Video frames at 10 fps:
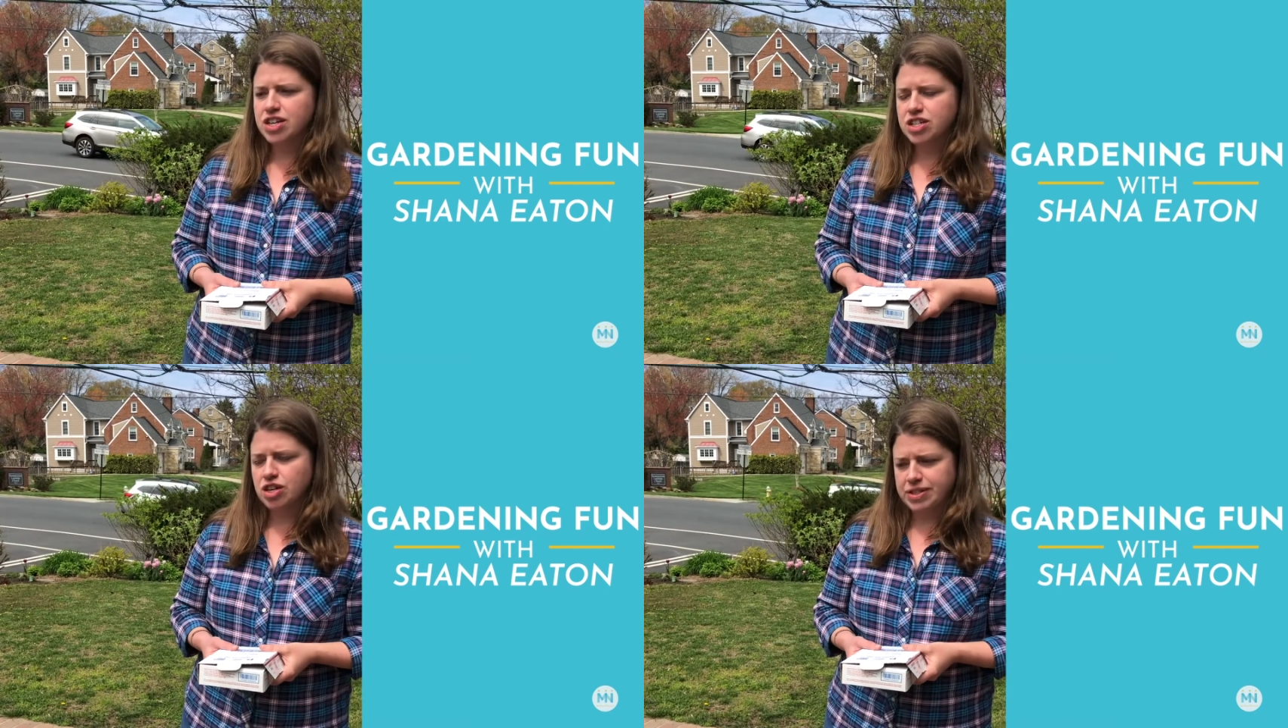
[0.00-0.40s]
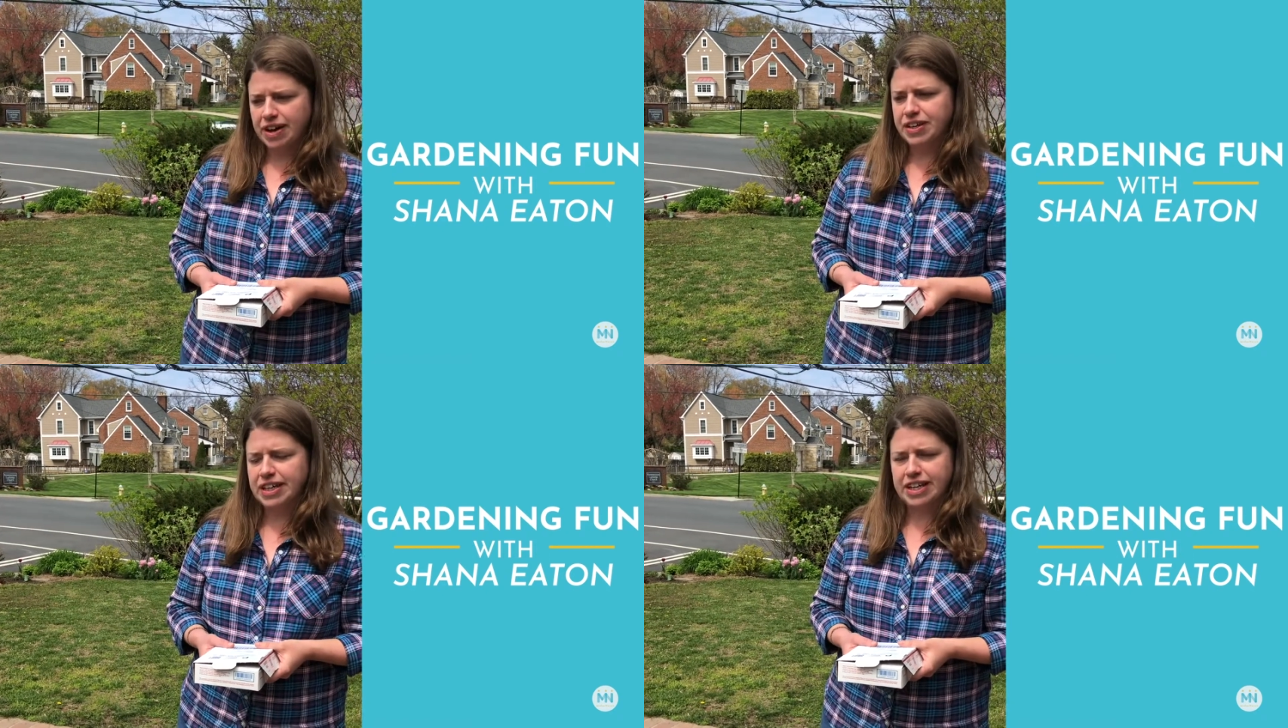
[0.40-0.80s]
So
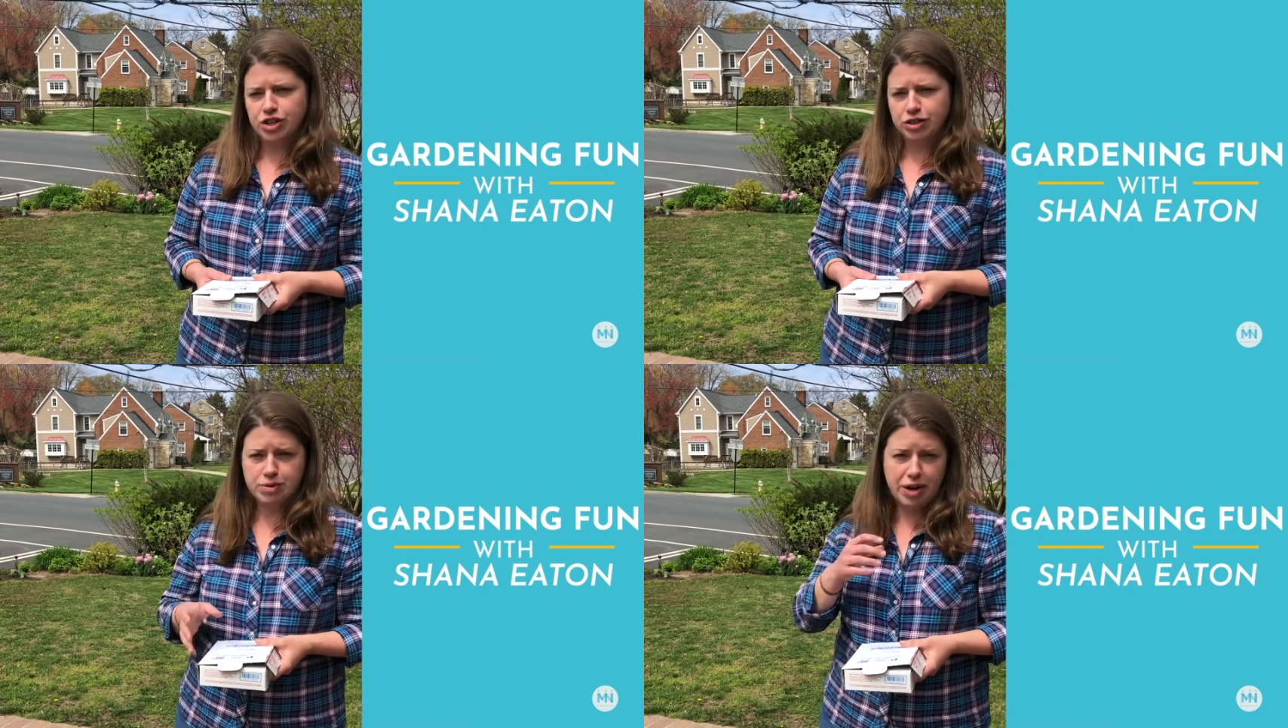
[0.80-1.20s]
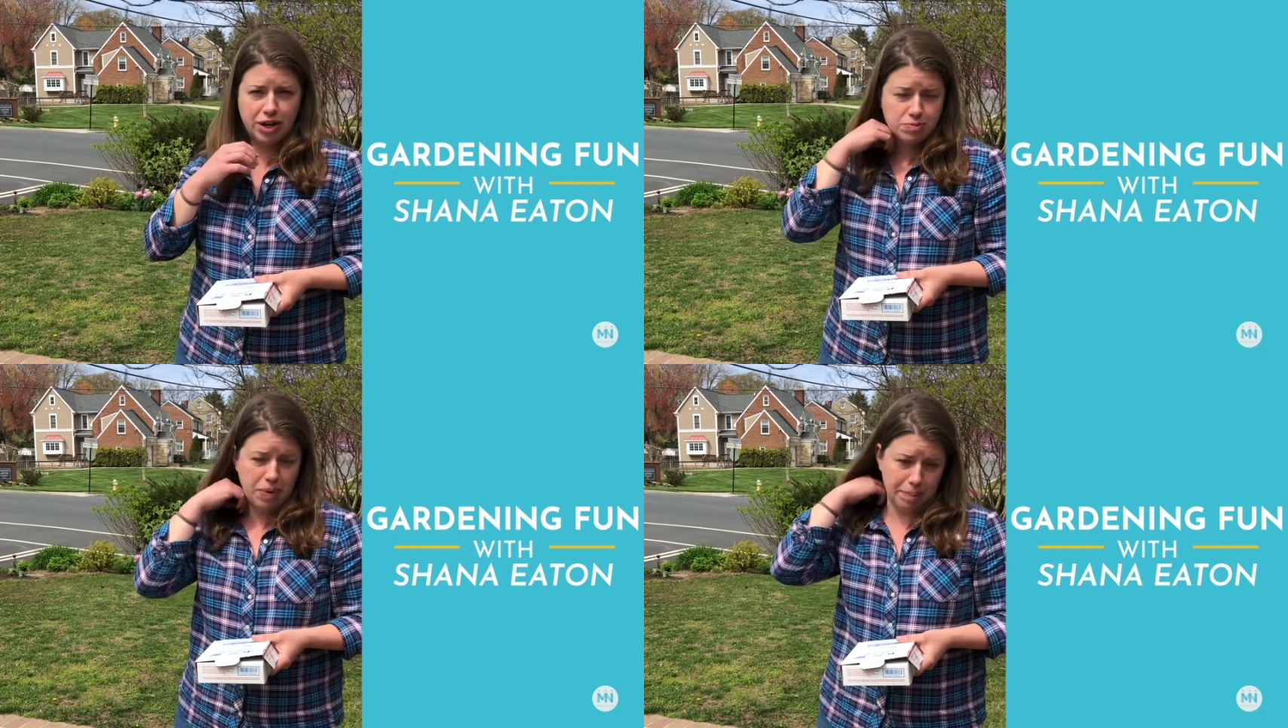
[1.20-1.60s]
definitely your
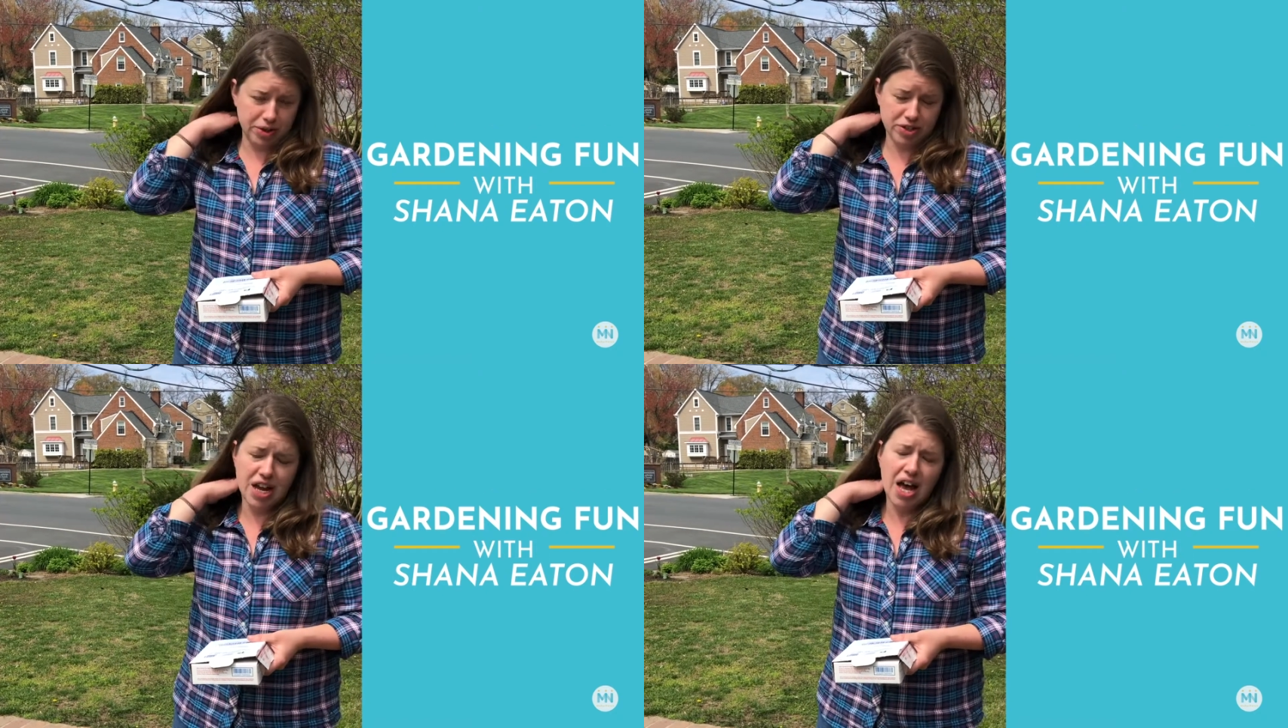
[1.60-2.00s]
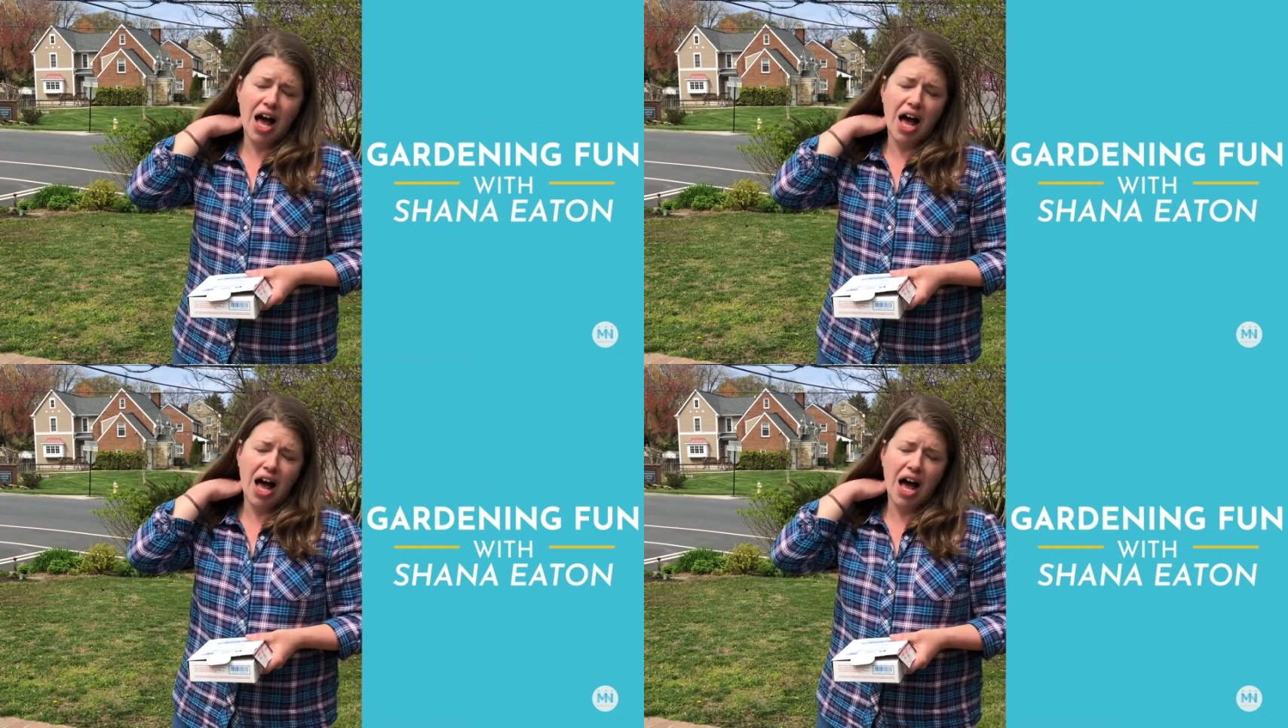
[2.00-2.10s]
tomatoes, peppers.